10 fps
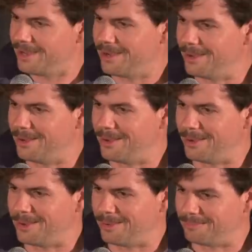
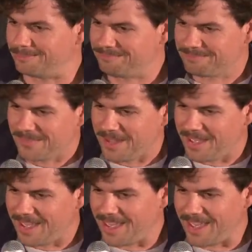And
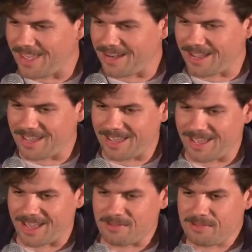
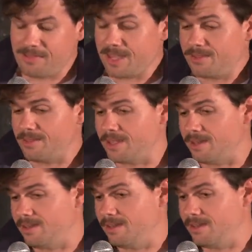I think that,